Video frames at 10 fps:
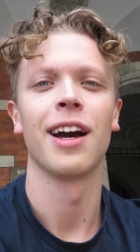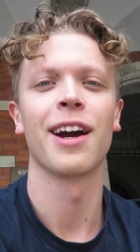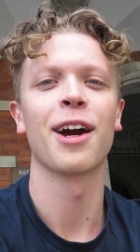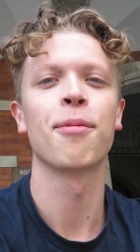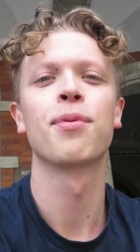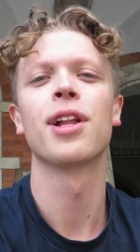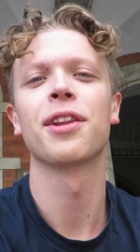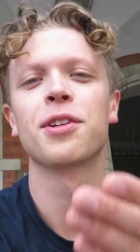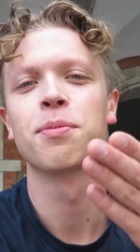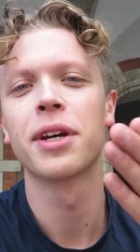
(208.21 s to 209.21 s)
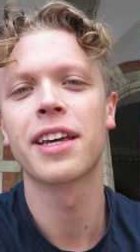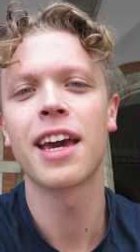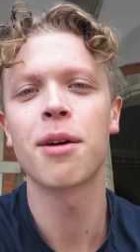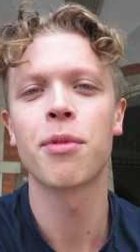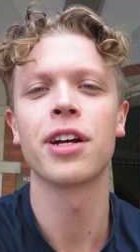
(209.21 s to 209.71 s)
I gotta pull out this big
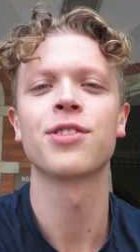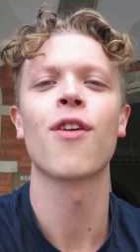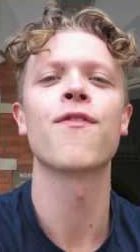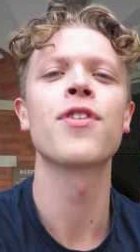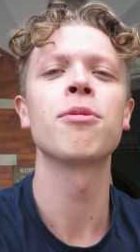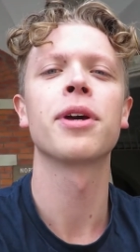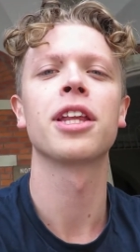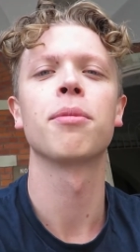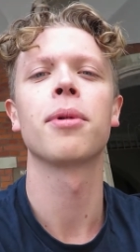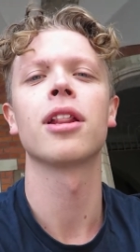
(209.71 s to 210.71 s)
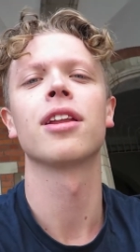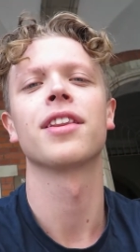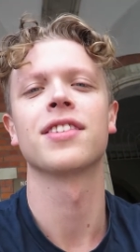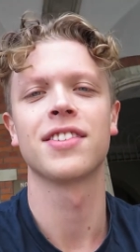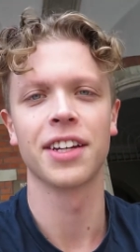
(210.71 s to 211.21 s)
camera and start filming in the middle
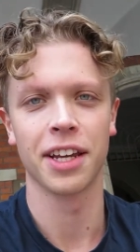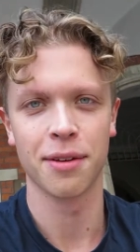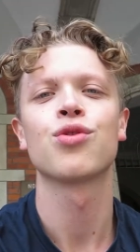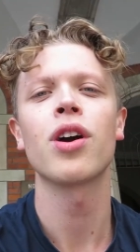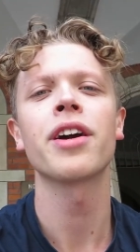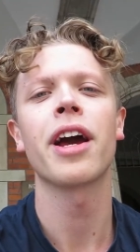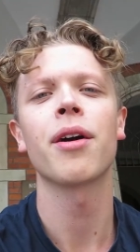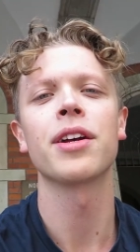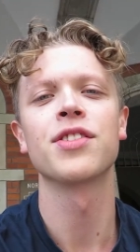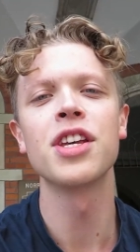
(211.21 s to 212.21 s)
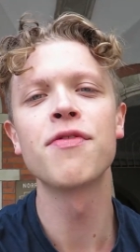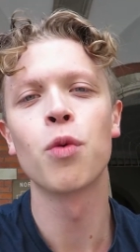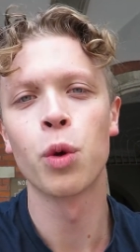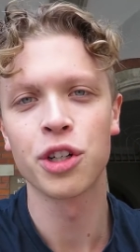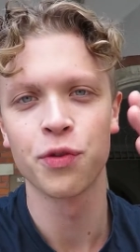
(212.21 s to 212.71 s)
of the city. Try it out and see if
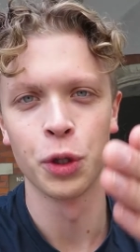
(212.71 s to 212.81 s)
it works for